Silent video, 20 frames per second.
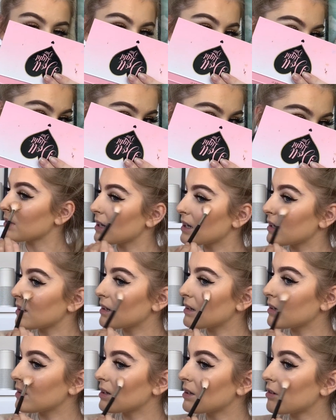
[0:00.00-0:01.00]

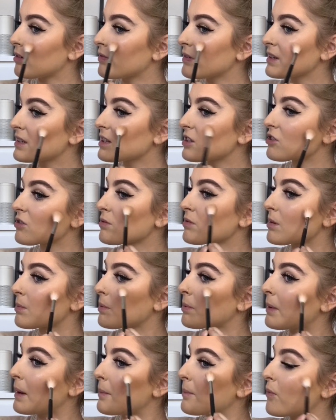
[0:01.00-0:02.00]
It obviously shows up a
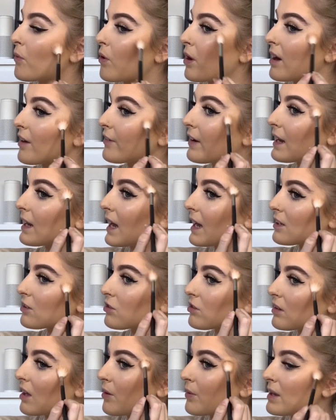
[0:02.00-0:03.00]
bit more if I like do
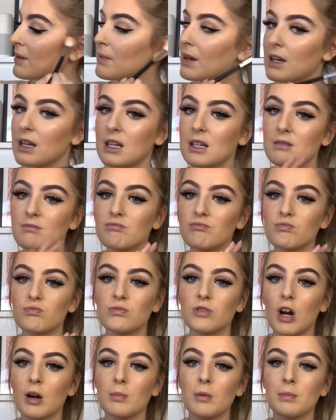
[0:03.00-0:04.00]
that wee mini
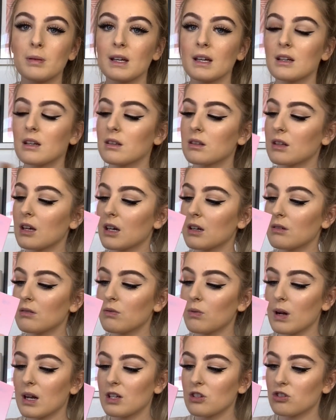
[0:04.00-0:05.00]
dermaplaning thing,
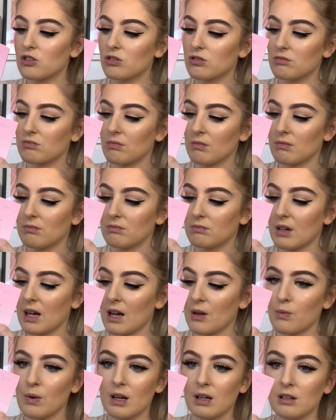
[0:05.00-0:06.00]
which I
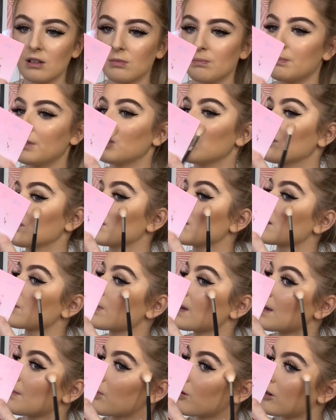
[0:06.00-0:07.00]
will be doing this
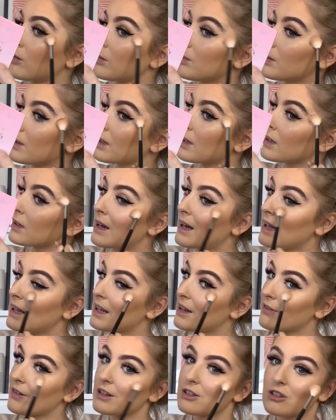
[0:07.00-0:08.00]
week probably. And
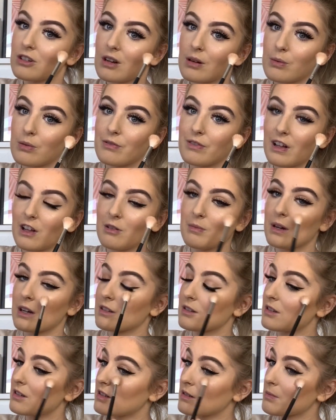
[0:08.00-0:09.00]
if I do, I will film it because
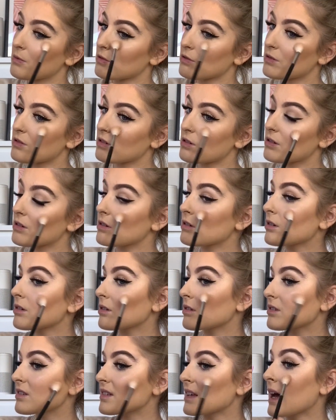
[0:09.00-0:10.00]
it's the most
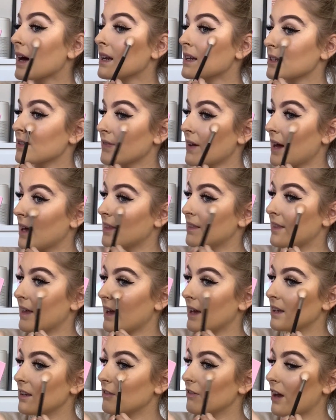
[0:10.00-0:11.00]
satisfying
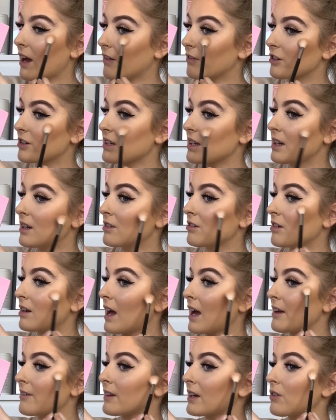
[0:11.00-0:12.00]
thing you've ever seen in your
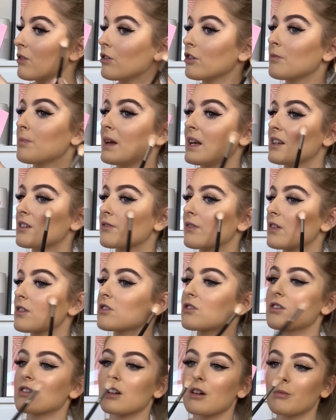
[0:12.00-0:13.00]
life. Like all the peach fuzz
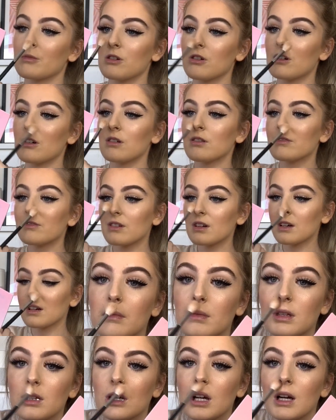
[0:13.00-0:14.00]
just coming off.
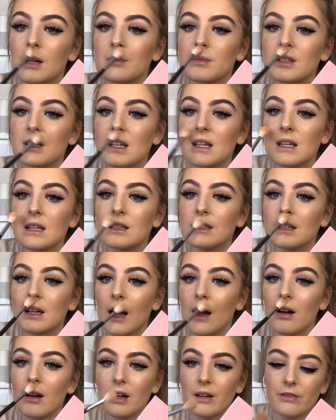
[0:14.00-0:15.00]
I'm seeing
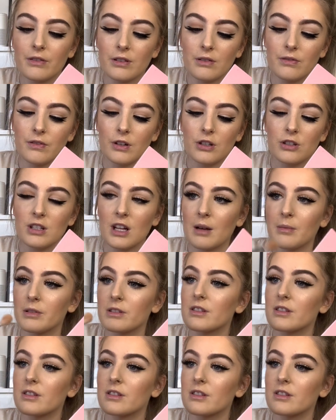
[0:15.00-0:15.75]
Carrick for the first time on